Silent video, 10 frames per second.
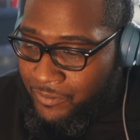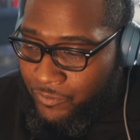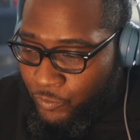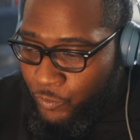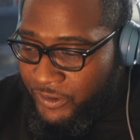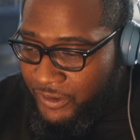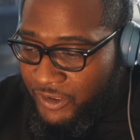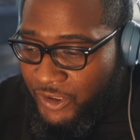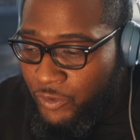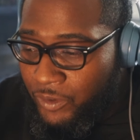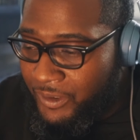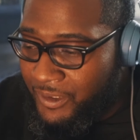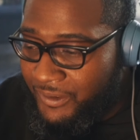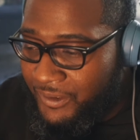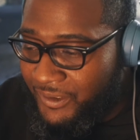what's the
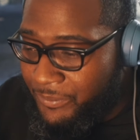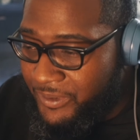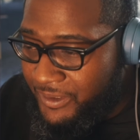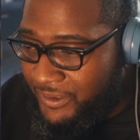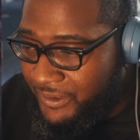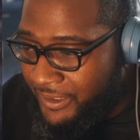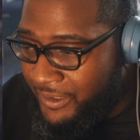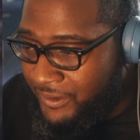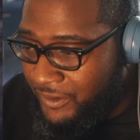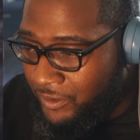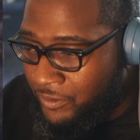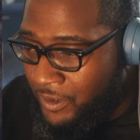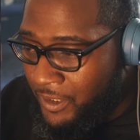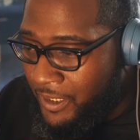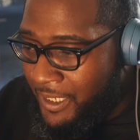shortcut to some of these things. So
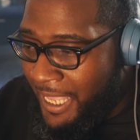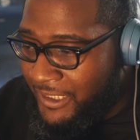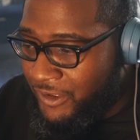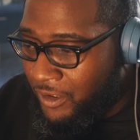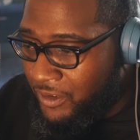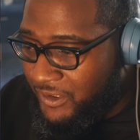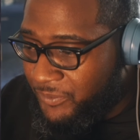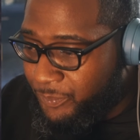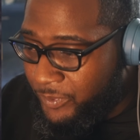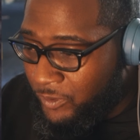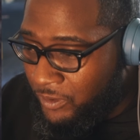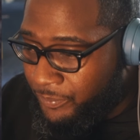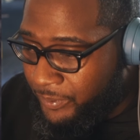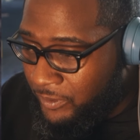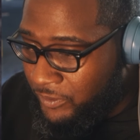as y'all explore
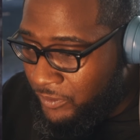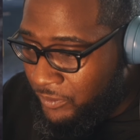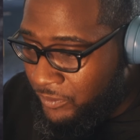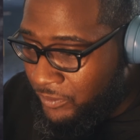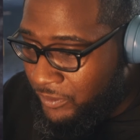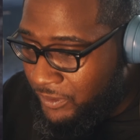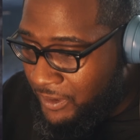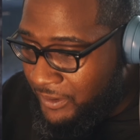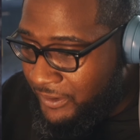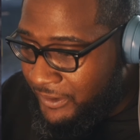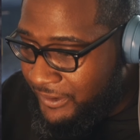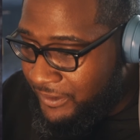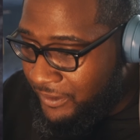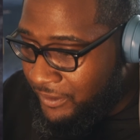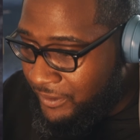Pro Tools, just
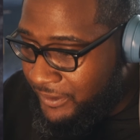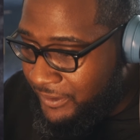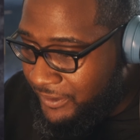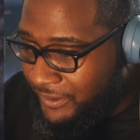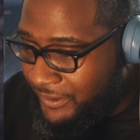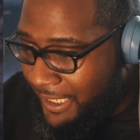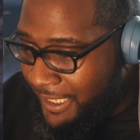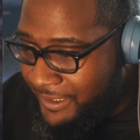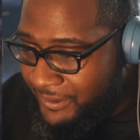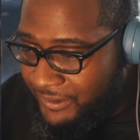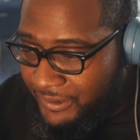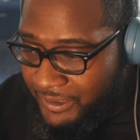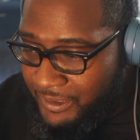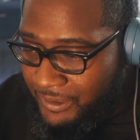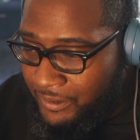look to the side to
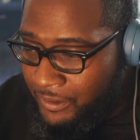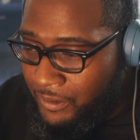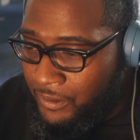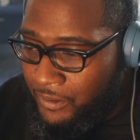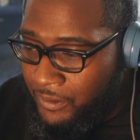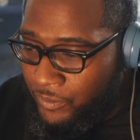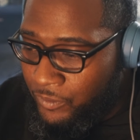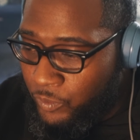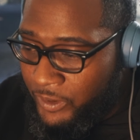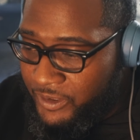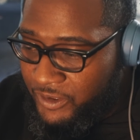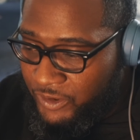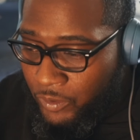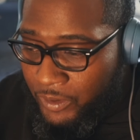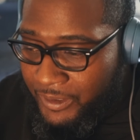see what
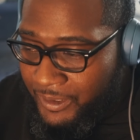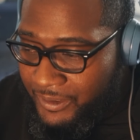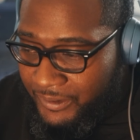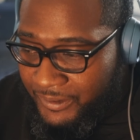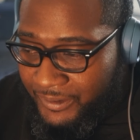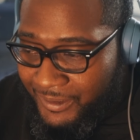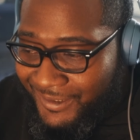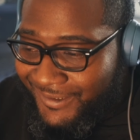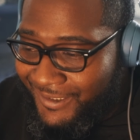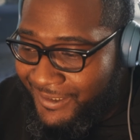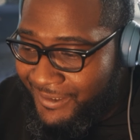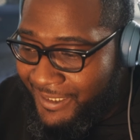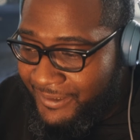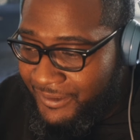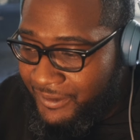shortcuts is listed
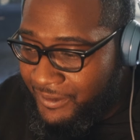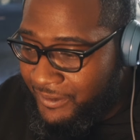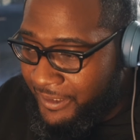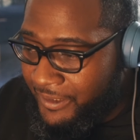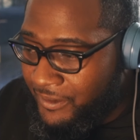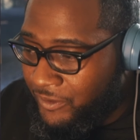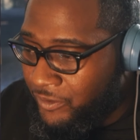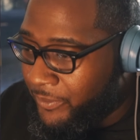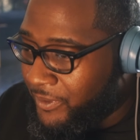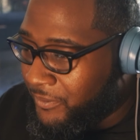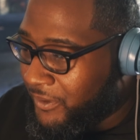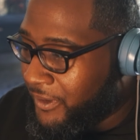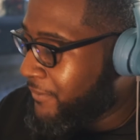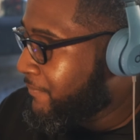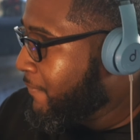next to the things. You get what I'm
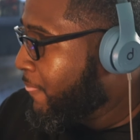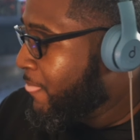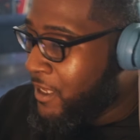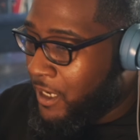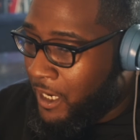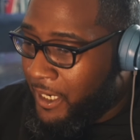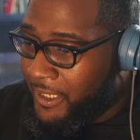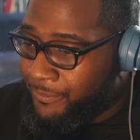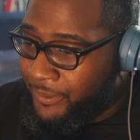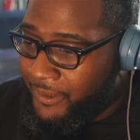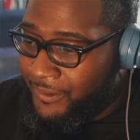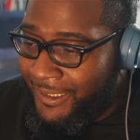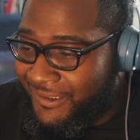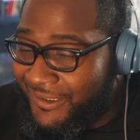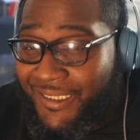saying? All right. But
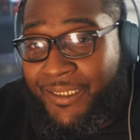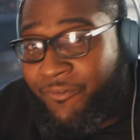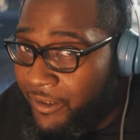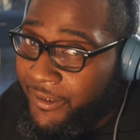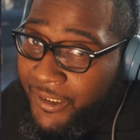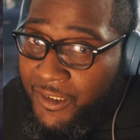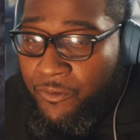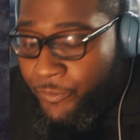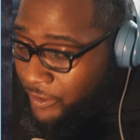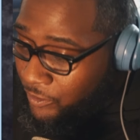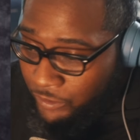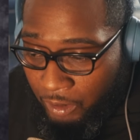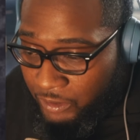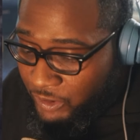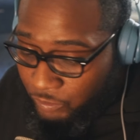like I said, around here, we use
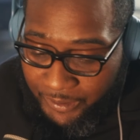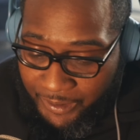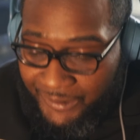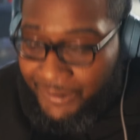all shortcuts